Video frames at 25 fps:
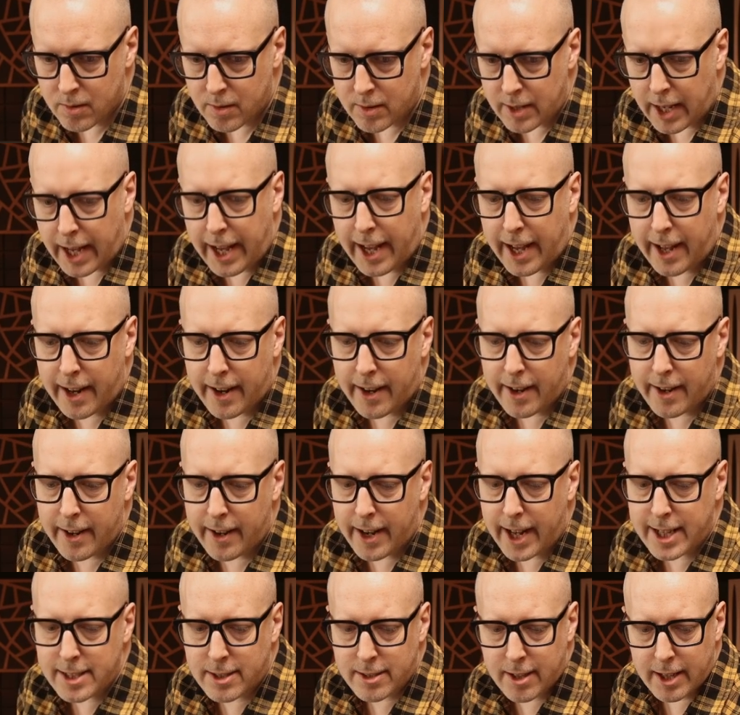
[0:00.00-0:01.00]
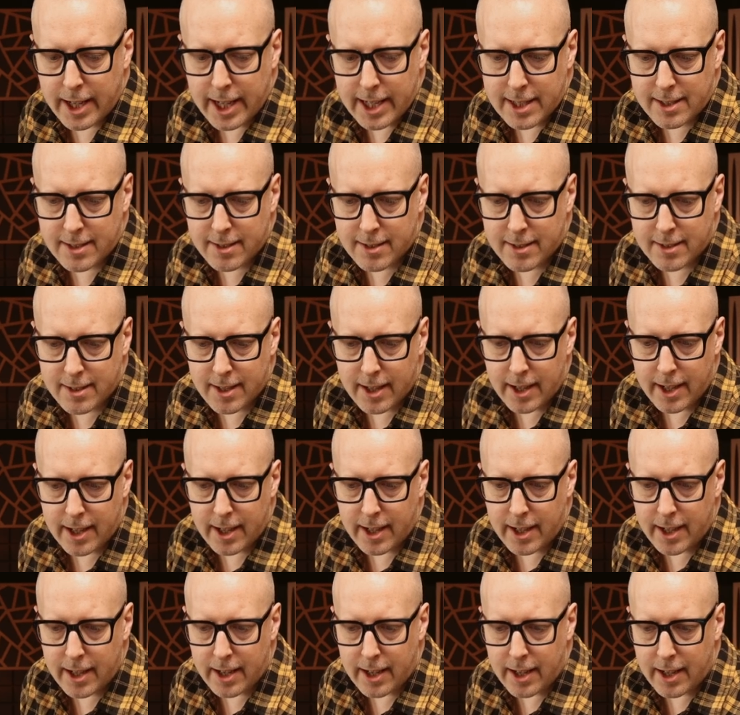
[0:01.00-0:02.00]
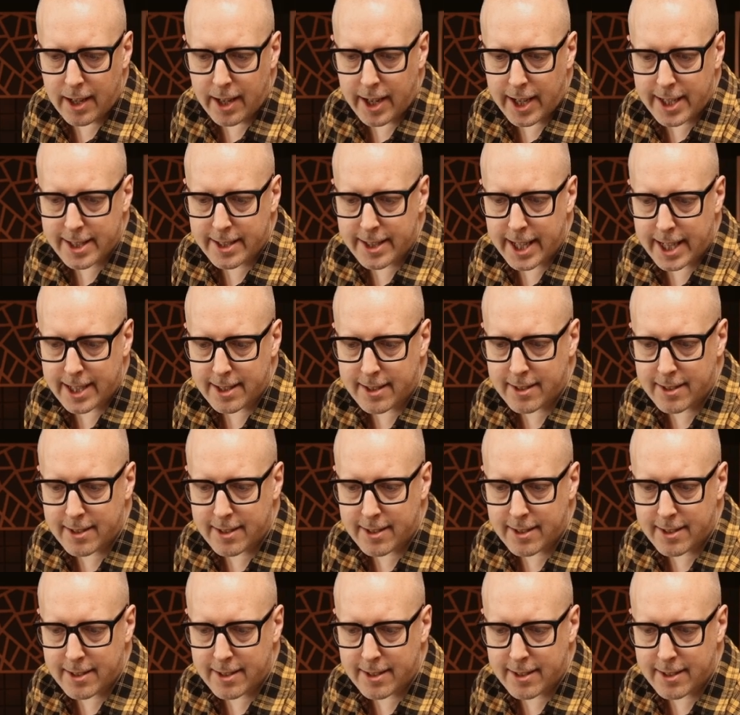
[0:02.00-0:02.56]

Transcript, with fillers: and actually it's the exact